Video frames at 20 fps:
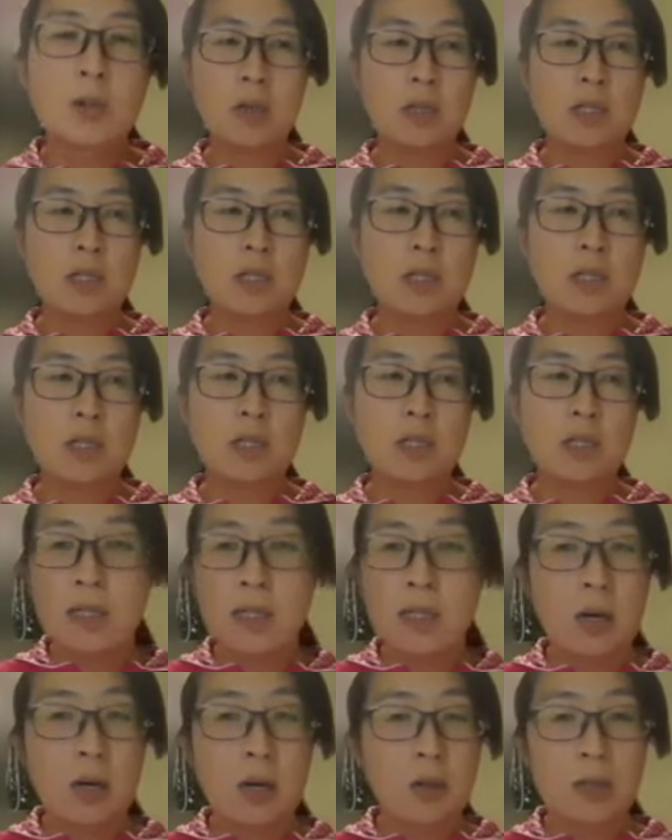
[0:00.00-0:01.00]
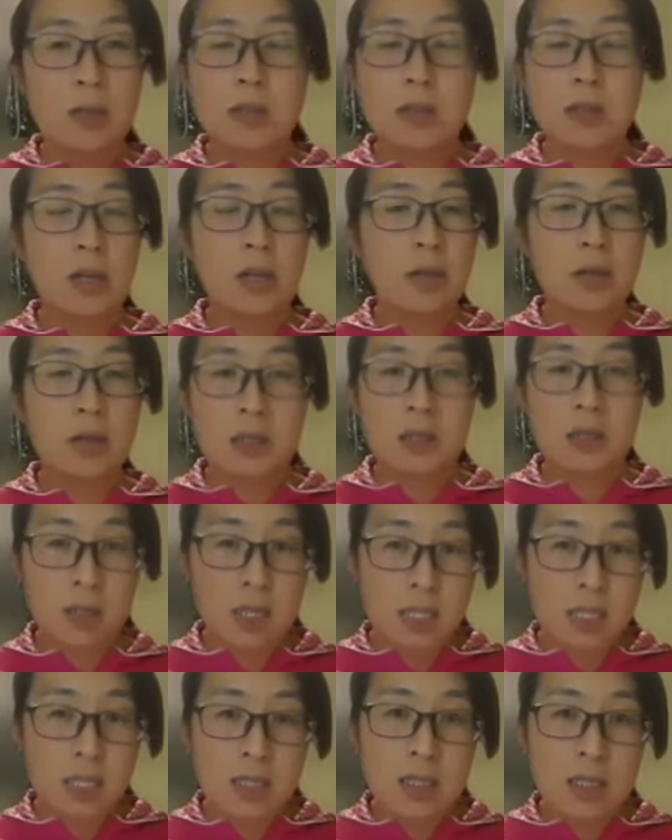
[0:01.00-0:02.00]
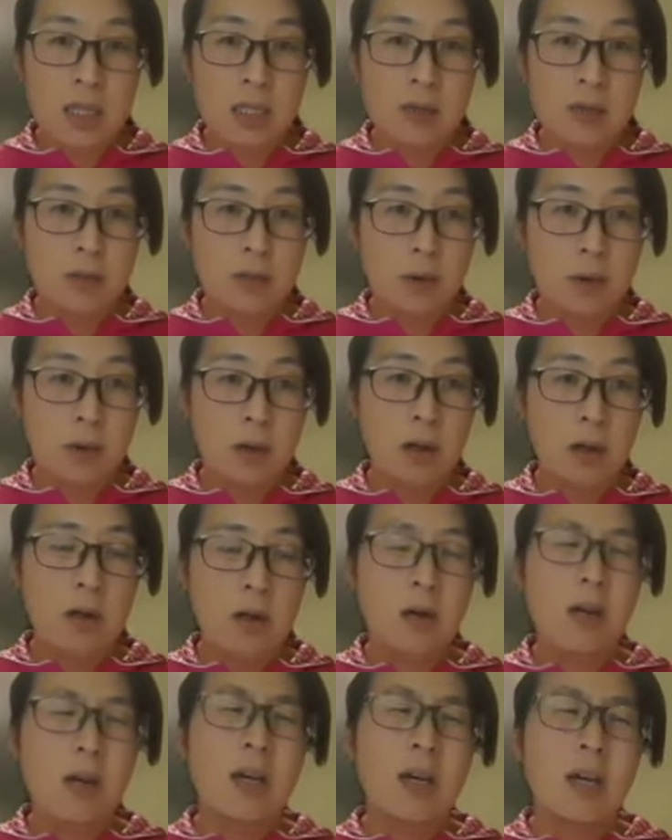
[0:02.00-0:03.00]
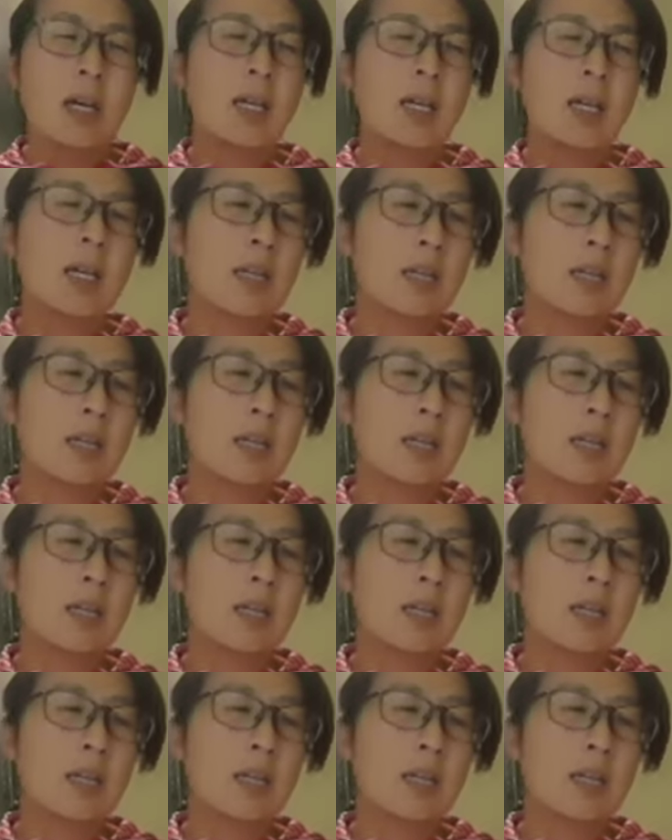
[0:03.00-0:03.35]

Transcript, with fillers: and on the chart, the epic, there was nothing listed for her,